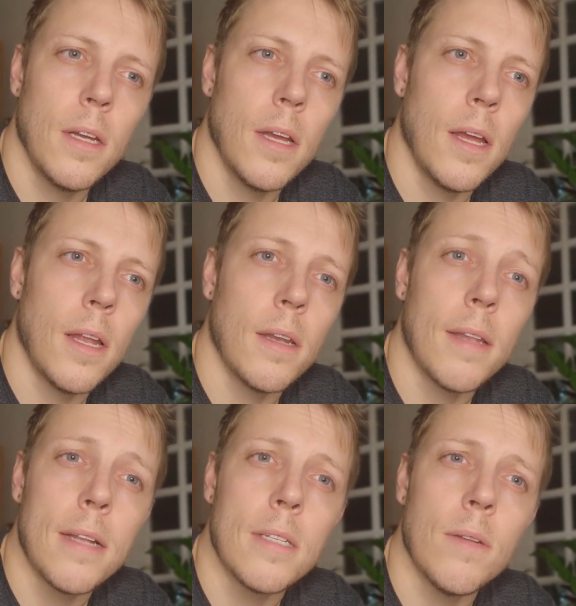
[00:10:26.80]
and
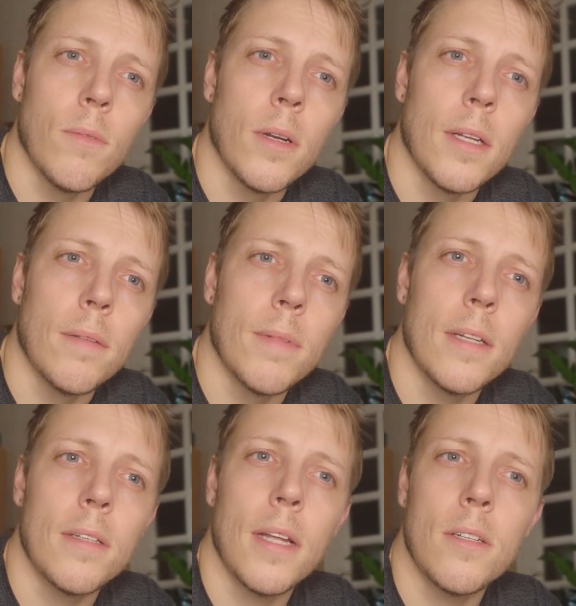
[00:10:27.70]
that's it really that,
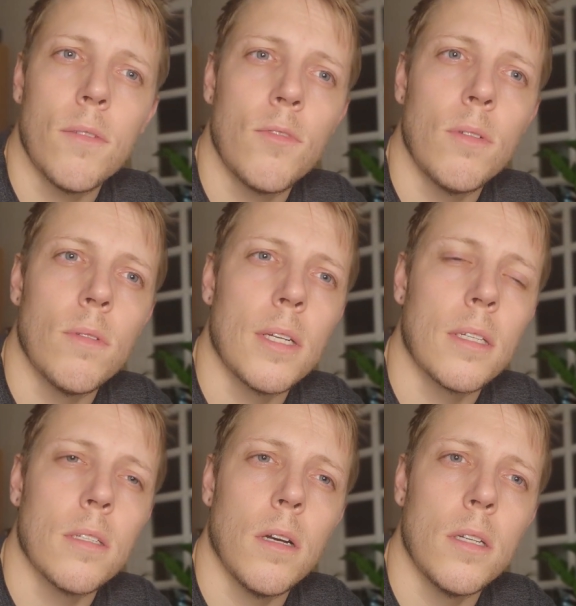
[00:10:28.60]
that's a few
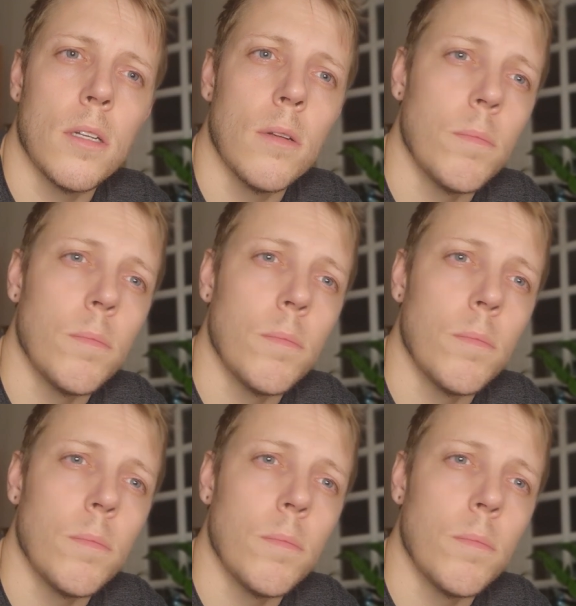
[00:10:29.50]
things that I do